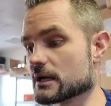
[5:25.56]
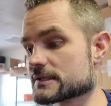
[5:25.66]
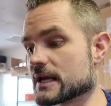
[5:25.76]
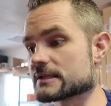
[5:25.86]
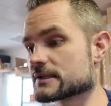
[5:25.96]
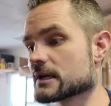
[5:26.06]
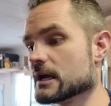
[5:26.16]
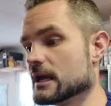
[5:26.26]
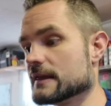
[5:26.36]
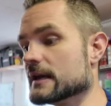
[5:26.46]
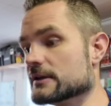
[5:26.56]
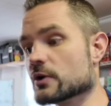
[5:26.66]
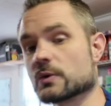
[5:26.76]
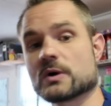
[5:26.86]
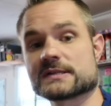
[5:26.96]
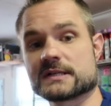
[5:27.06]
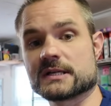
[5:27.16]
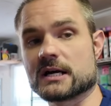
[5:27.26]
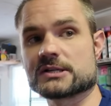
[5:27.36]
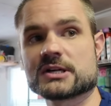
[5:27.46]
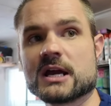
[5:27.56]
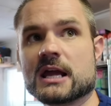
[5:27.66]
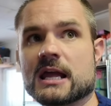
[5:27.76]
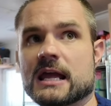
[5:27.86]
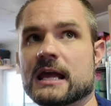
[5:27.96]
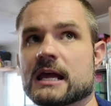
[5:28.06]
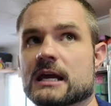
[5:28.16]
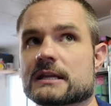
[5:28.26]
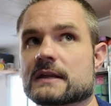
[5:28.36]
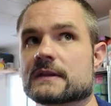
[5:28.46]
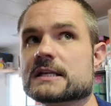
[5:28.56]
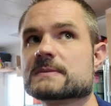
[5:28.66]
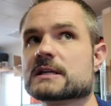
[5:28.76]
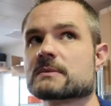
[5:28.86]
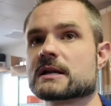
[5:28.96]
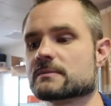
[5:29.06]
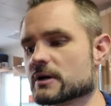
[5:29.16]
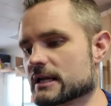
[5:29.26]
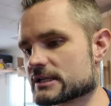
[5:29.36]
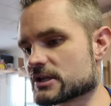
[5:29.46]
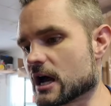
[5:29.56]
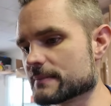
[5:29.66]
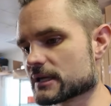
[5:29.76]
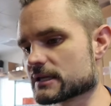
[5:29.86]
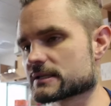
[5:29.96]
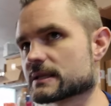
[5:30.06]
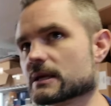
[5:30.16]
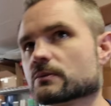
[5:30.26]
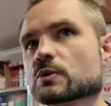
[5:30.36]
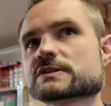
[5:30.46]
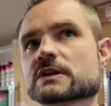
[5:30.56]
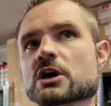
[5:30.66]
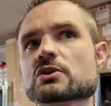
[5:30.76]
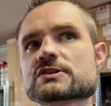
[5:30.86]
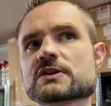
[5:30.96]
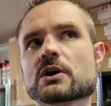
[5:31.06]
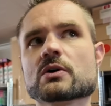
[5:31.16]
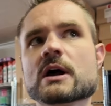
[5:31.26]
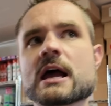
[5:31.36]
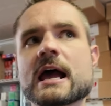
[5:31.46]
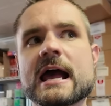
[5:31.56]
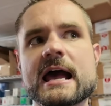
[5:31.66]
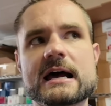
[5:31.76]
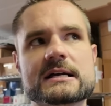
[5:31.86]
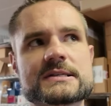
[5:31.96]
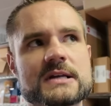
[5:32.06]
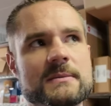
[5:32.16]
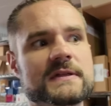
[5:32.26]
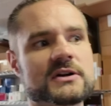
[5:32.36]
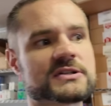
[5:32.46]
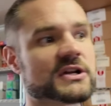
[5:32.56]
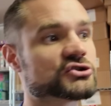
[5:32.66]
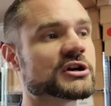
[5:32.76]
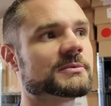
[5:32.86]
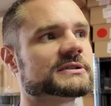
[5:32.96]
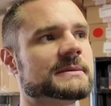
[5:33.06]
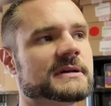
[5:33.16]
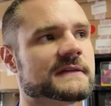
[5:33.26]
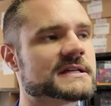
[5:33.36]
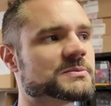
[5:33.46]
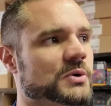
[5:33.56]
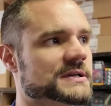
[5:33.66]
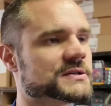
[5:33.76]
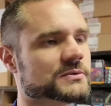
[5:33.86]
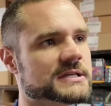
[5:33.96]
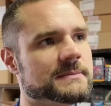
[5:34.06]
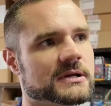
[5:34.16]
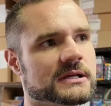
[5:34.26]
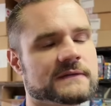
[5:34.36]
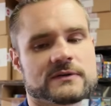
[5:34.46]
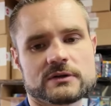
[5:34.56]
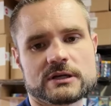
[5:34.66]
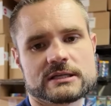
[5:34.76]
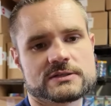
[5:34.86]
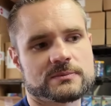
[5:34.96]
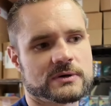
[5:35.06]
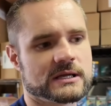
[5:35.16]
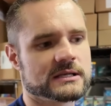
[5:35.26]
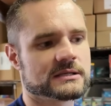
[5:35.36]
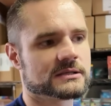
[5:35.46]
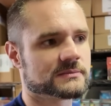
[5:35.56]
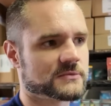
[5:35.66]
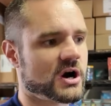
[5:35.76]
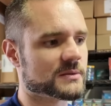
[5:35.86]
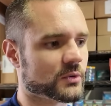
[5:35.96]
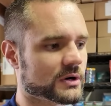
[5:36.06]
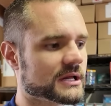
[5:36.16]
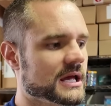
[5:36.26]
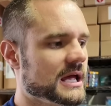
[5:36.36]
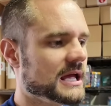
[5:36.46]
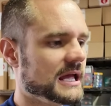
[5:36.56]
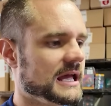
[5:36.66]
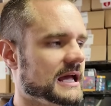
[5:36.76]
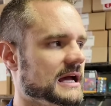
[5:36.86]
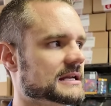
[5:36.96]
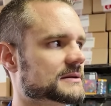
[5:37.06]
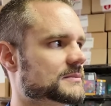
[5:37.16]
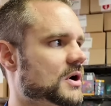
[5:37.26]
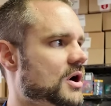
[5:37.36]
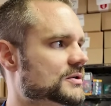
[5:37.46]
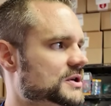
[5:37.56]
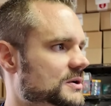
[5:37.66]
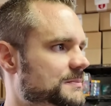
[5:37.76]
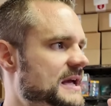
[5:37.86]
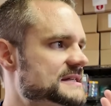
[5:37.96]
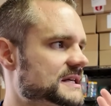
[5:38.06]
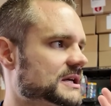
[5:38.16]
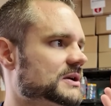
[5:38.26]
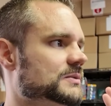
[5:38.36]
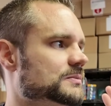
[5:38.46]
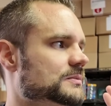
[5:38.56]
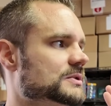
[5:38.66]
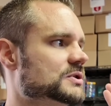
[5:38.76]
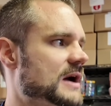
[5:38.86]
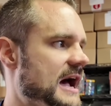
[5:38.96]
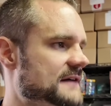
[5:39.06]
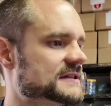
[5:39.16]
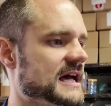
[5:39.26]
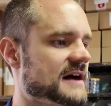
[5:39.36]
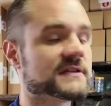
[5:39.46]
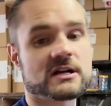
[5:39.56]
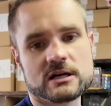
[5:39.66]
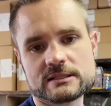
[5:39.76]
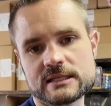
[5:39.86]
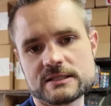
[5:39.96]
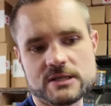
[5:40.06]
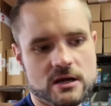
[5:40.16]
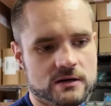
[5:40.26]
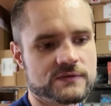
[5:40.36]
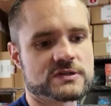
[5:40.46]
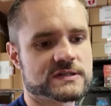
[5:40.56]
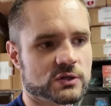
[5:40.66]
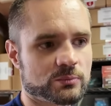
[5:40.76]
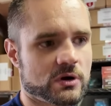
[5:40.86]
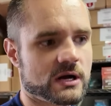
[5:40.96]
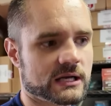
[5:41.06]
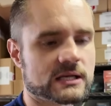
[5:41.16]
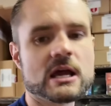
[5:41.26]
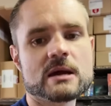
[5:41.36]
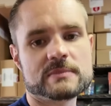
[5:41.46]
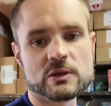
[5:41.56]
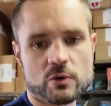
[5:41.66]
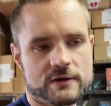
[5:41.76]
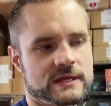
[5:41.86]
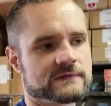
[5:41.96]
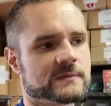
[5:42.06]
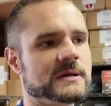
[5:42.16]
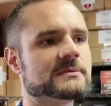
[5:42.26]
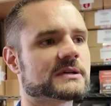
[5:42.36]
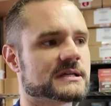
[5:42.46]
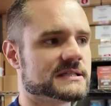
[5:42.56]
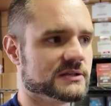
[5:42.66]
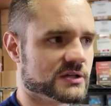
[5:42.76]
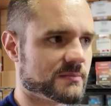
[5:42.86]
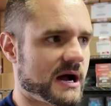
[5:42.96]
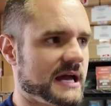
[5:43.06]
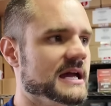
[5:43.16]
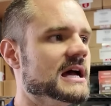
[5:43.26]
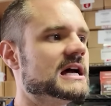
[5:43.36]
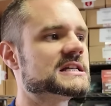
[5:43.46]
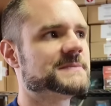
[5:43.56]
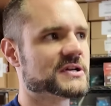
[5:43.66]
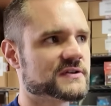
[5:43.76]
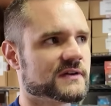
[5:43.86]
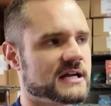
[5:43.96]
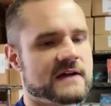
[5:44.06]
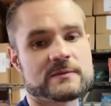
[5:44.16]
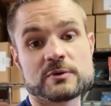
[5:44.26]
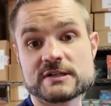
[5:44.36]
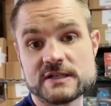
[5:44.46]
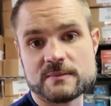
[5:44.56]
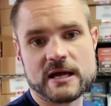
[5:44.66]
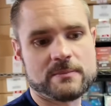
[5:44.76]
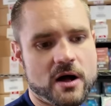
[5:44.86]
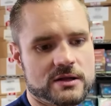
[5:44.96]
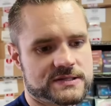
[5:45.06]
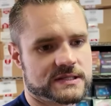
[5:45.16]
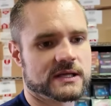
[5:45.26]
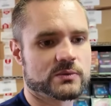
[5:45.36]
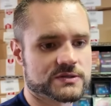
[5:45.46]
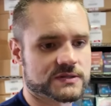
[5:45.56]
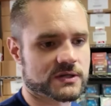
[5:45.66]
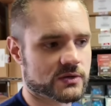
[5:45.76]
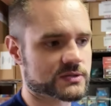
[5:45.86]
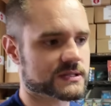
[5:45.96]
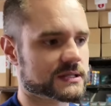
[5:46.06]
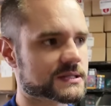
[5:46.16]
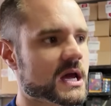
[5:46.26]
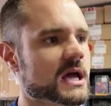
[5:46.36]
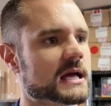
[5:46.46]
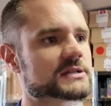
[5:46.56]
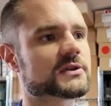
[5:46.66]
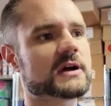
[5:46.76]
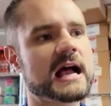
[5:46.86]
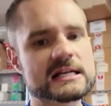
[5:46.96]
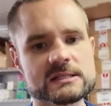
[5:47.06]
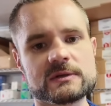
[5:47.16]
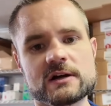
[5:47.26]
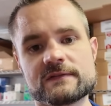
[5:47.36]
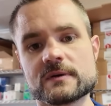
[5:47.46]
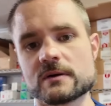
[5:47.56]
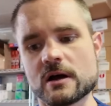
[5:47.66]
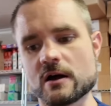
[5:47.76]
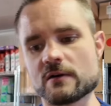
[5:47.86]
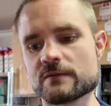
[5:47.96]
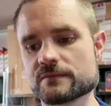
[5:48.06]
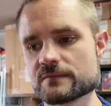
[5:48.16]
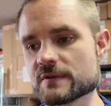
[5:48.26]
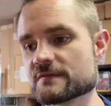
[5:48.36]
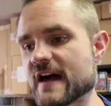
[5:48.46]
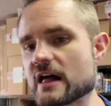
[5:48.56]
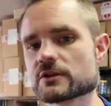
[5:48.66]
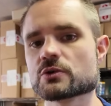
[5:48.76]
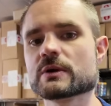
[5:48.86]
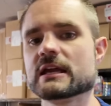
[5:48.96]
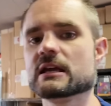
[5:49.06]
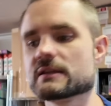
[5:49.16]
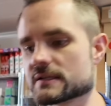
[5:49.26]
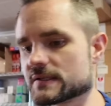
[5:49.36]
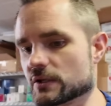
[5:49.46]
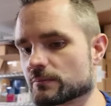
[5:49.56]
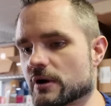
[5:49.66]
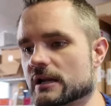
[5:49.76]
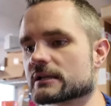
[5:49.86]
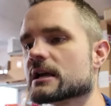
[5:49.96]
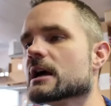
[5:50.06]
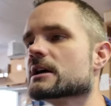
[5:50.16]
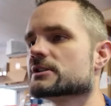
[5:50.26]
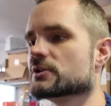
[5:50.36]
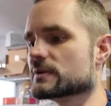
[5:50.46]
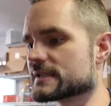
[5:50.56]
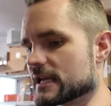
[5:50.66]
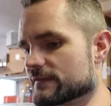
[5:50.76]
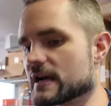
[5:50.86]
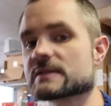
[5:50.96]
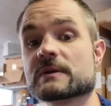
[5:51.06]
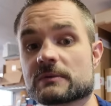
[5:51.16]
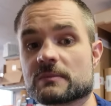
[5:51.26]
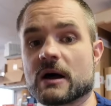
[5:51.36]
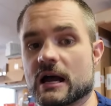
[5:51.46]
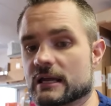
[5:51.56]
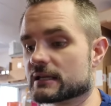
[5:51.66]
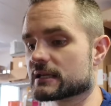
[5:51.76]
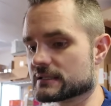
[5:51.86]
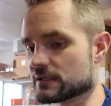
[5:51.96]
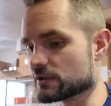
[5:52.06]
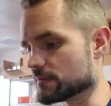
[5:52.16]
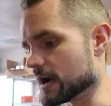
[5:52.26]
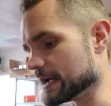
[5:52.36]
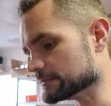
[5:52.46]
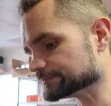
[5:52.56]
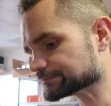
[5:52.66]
sets that no one wants to touch. And it leads me into my next topic is that Wizard of the Coast, though, has, I mean, they're triple dipping at this point. So typically, if you're looking to print cardboard and you're basically, you have to have the contents of your sealed product be worth it for people to continue to buy, especially if you're going to have a print to demand policy like Wizard of the Coast does. And so there has to be enough of the value in the sealed product to incentivize people to buy and continue to buy